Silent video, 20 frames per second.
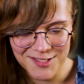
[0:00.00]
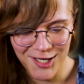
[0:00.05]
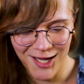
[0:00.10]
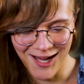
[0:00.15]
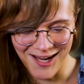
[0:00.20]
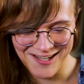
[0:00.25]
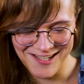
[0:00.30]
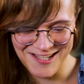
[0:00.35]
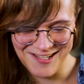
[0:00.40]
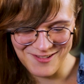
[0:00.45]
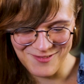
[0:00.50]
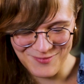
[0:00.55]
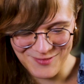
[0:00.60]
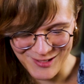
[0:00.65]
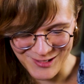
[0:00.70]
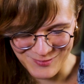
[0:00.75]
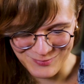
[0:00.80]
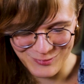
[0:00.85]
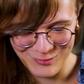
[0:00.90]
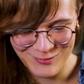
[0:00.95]
talking
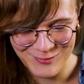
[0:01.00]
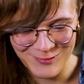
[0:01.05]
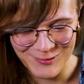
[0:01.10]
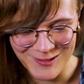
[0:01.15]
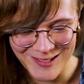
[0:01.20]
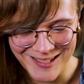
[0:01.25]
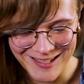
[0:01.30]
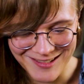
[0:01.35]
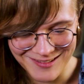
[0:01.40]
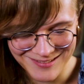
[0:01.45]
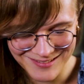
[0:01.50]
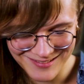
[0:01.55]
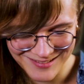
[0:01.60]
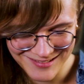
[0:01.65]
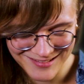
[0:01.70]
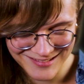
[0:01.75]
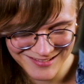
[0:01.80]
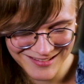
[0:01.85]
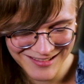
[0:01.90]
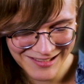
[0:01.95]
about before I
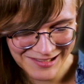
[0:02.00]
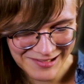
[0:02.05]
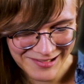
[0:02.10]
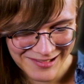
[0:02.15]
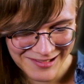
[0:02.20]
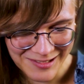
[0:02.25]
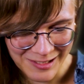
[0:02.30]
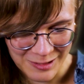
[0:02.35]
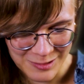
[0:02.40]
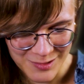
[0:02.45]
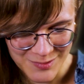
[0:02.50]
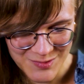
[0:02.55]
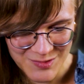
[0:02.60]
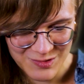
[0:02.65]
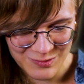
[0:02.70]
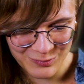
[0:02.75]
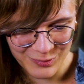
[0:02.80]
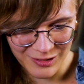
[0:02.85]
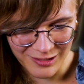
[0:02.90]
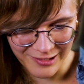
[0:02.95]
got on
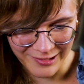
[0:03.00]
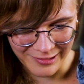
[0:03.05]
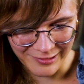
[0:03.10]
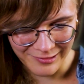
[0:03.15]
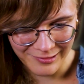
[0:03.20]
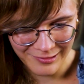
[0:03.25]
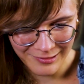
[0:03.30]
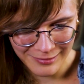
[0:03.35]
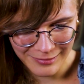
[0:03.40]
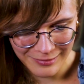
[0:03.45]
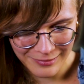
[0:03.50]
Spawn?